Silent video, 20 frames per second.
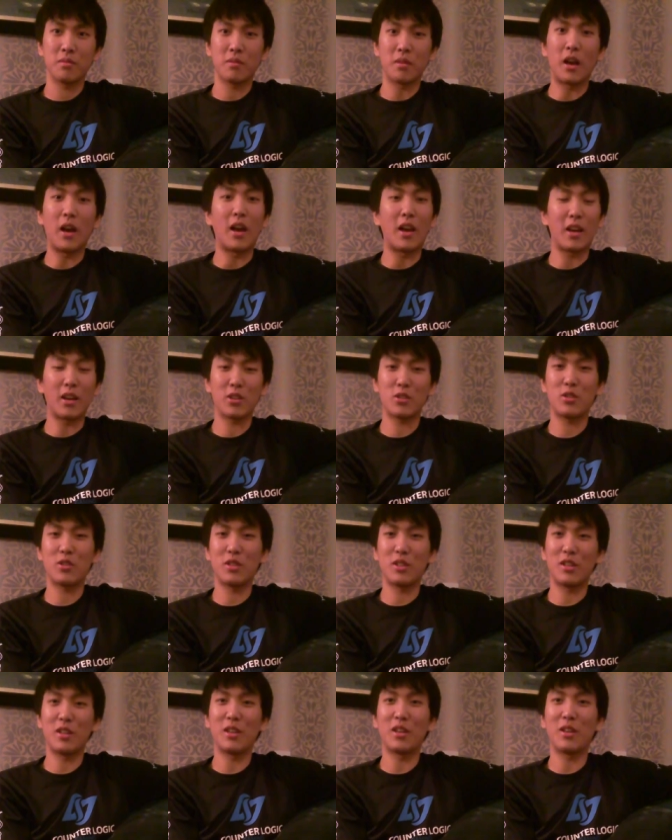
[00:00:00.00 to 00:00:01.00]

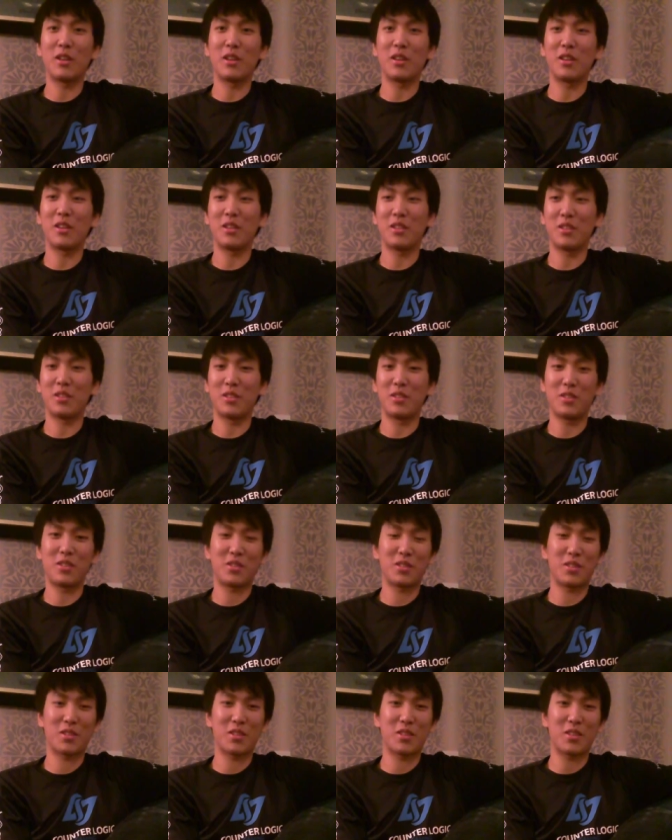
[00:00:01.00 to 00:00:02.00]
Actually,
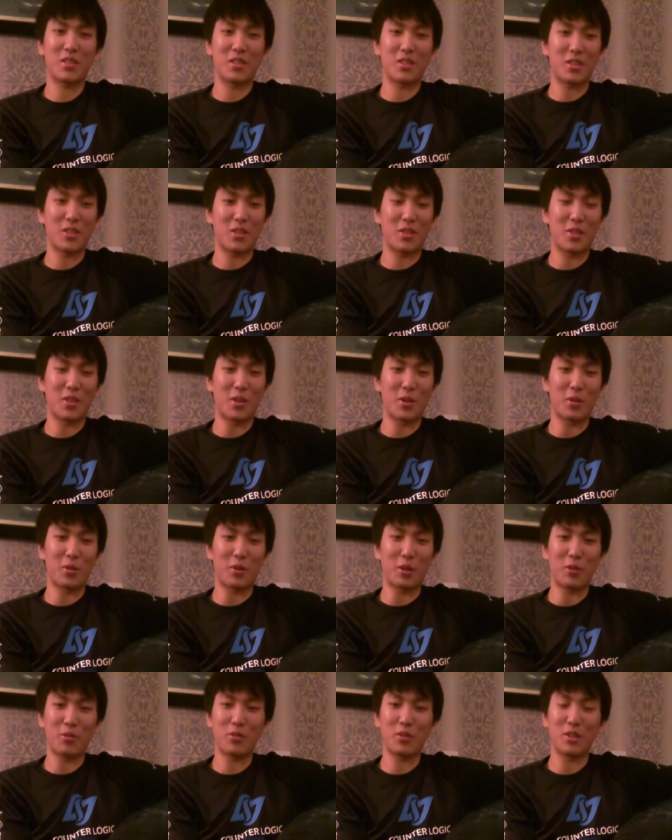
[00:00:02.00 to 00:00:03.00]
the
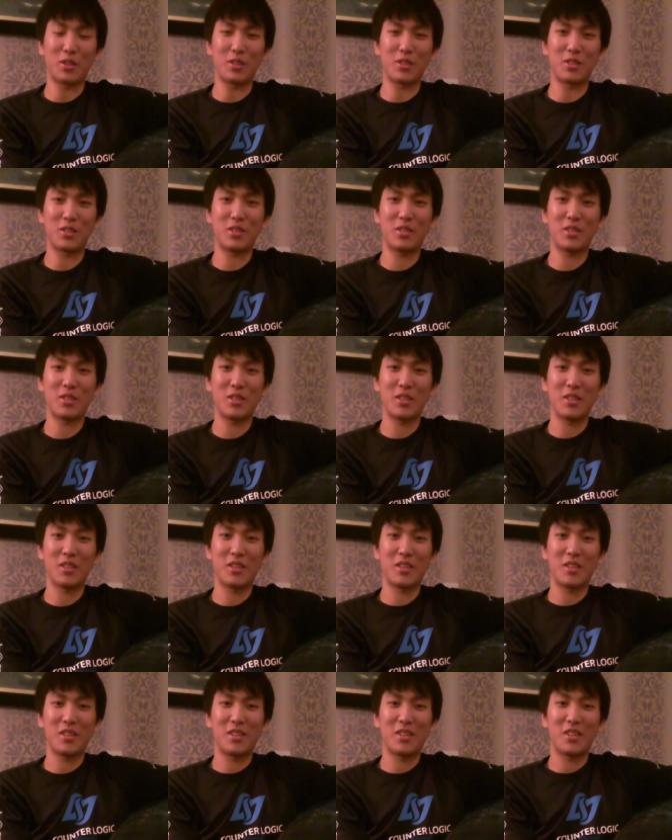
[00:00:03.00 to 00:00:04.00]
reference
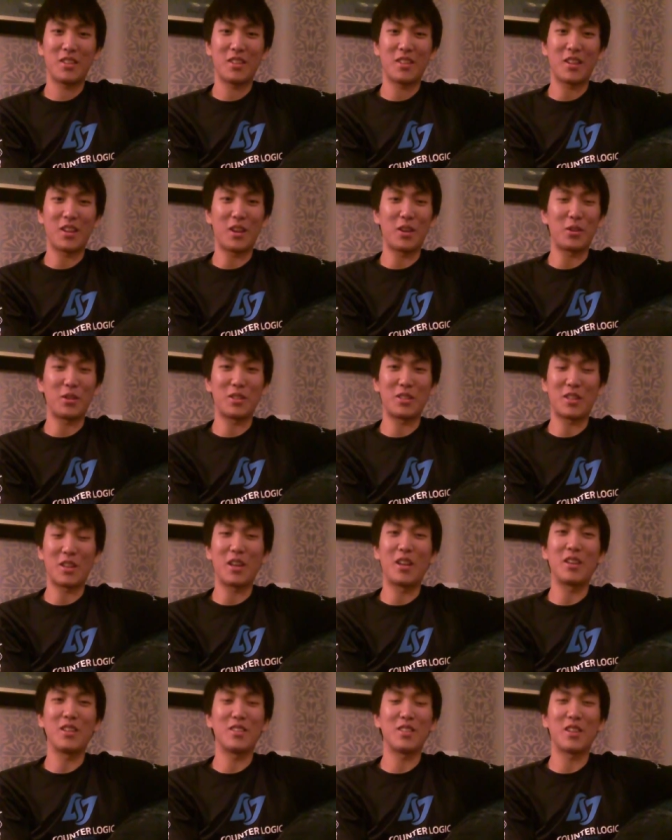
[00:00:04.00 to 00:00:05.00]
that I always
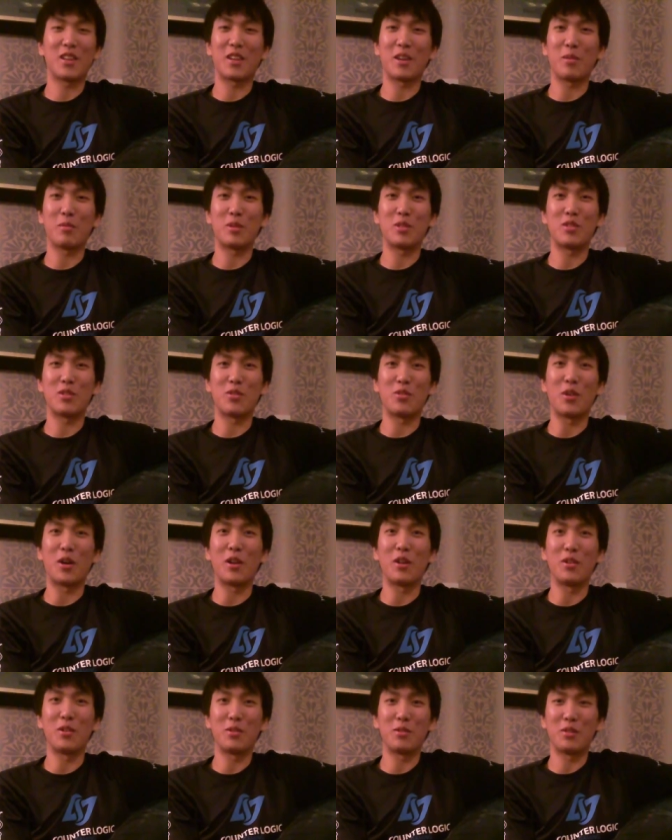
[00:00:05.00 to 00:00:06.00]
get is like I'm the
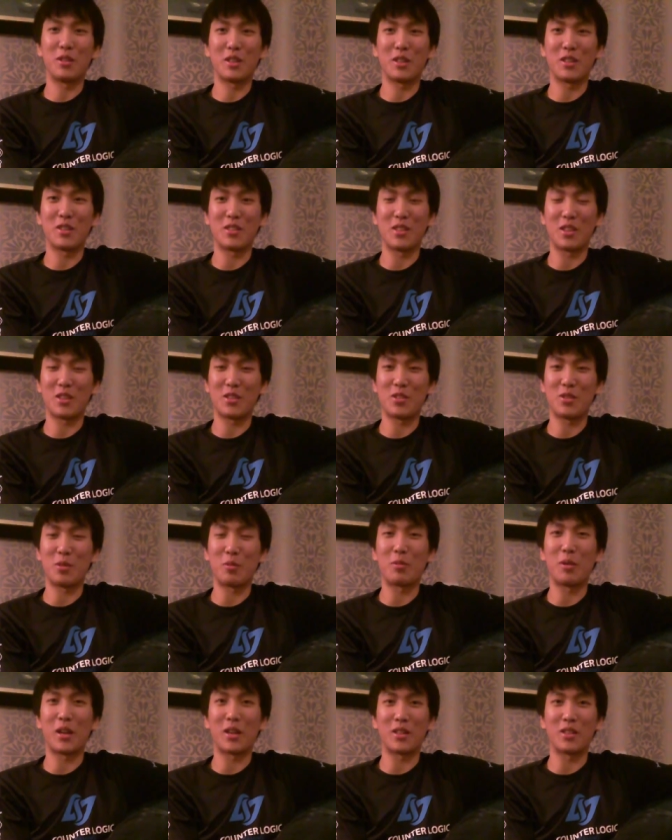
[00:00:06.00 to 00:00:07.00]
Stefano of League because I just
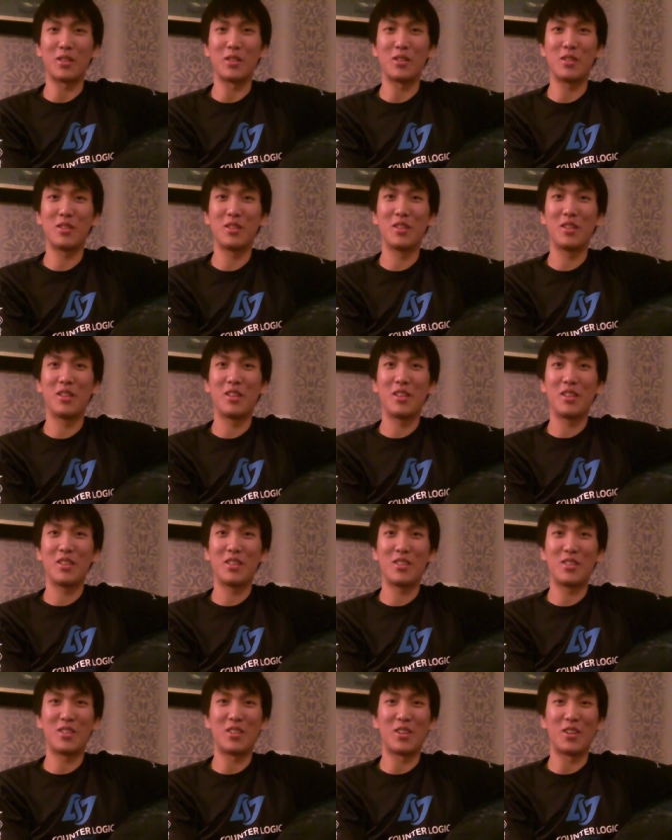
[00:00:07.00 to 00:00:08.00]
don't practice. Oh,
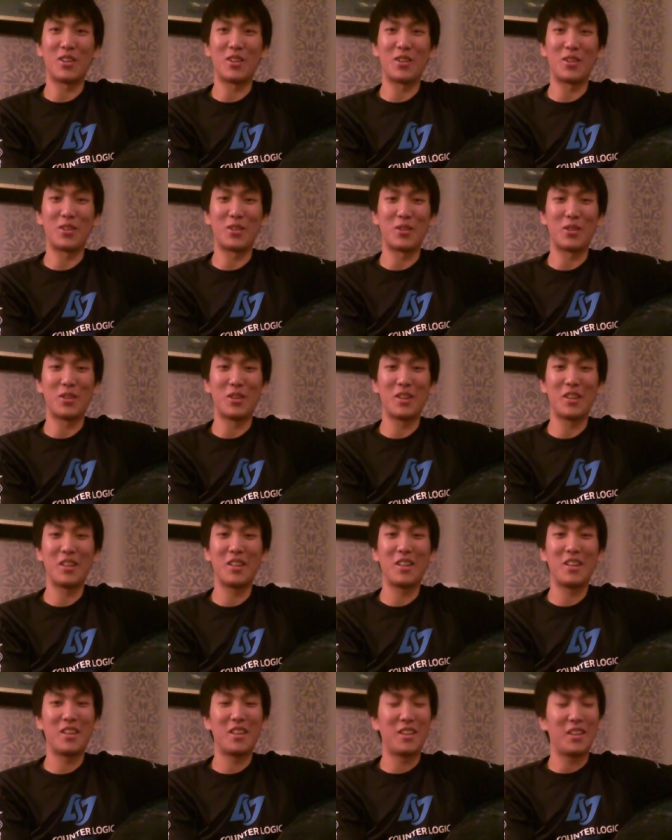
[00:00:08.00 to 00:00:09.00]
okay. So,
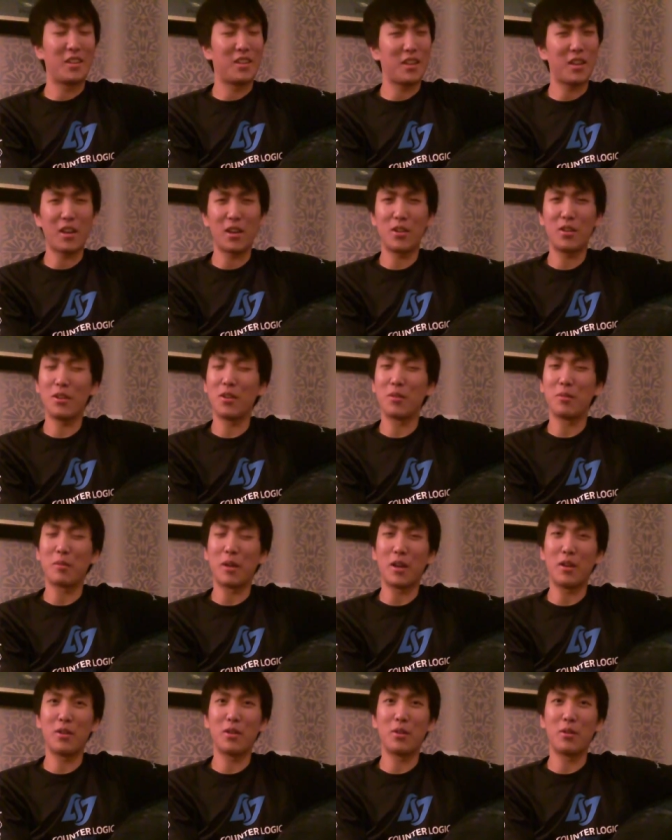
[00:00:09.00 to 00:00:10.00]
yeah, I
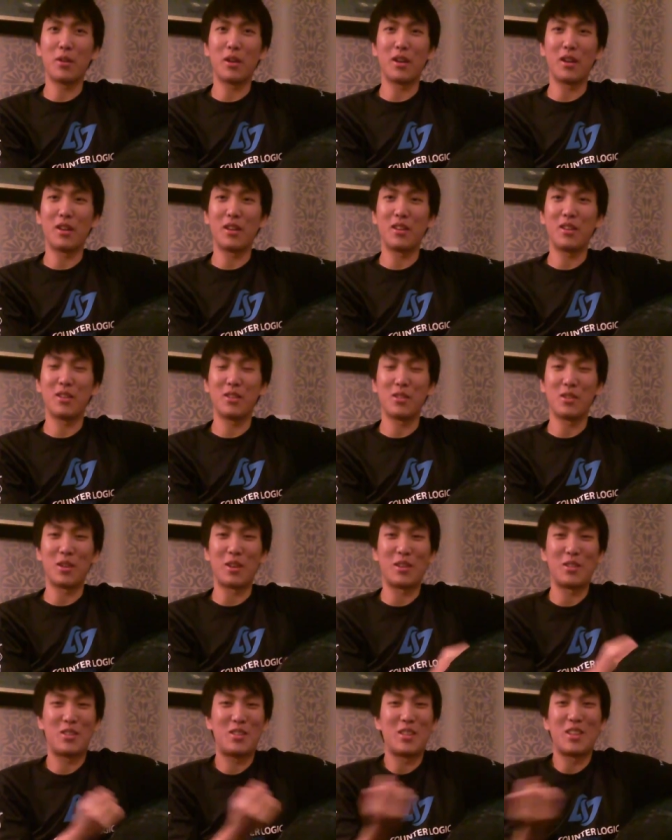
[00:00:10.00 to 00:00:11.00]
don't know why.
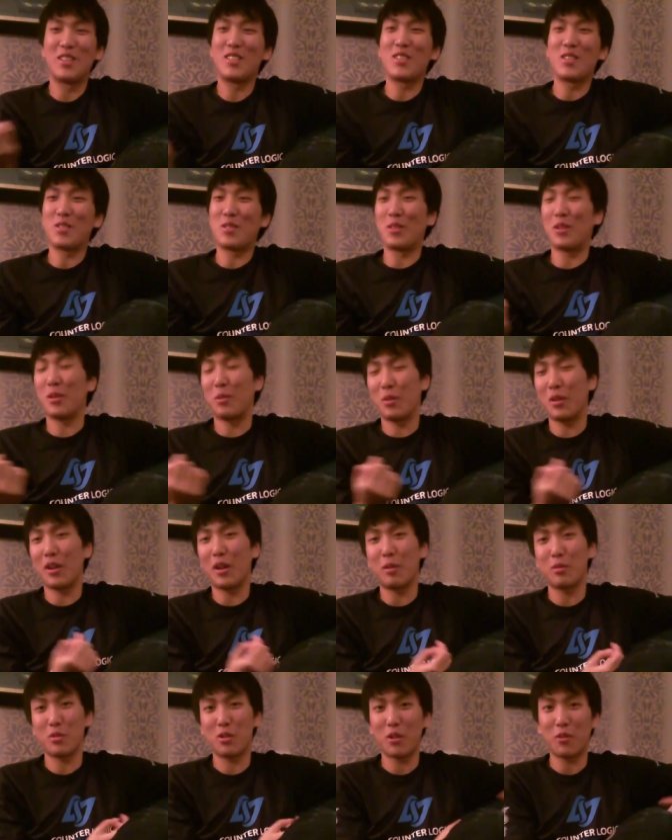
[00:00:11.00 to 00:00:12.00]
It's just really weird.
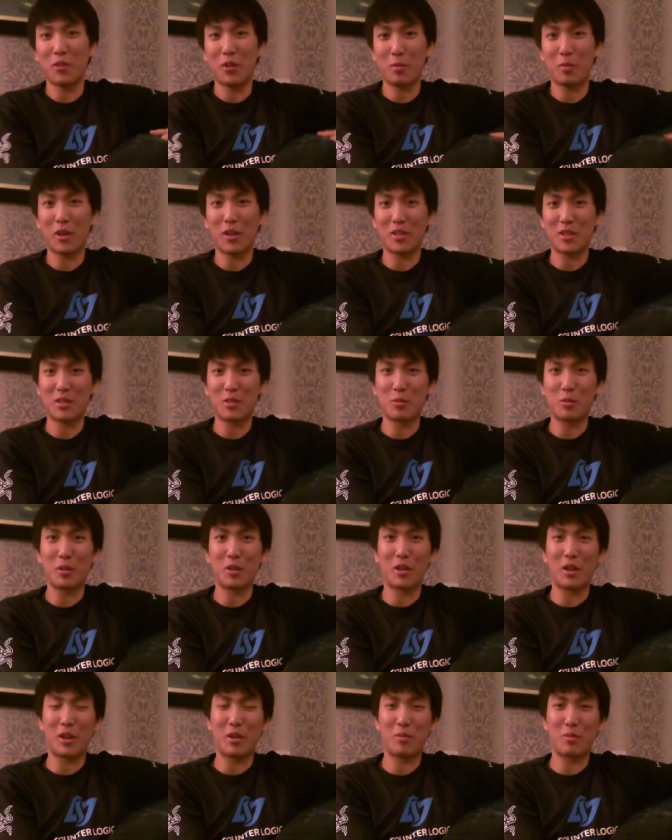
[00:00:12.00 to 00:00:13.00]
I'm sure if I practice
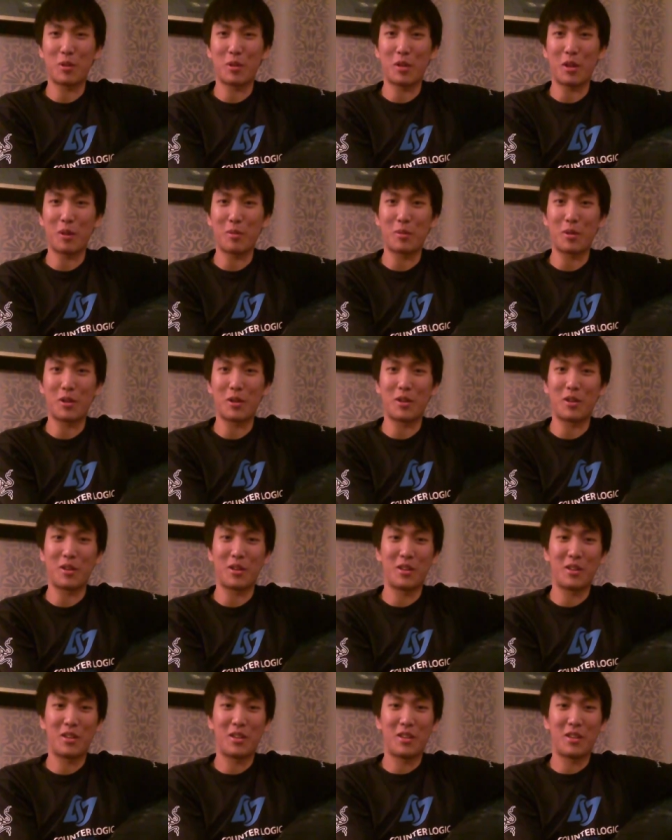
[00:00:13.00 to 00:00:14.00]
more, I would be a lot better.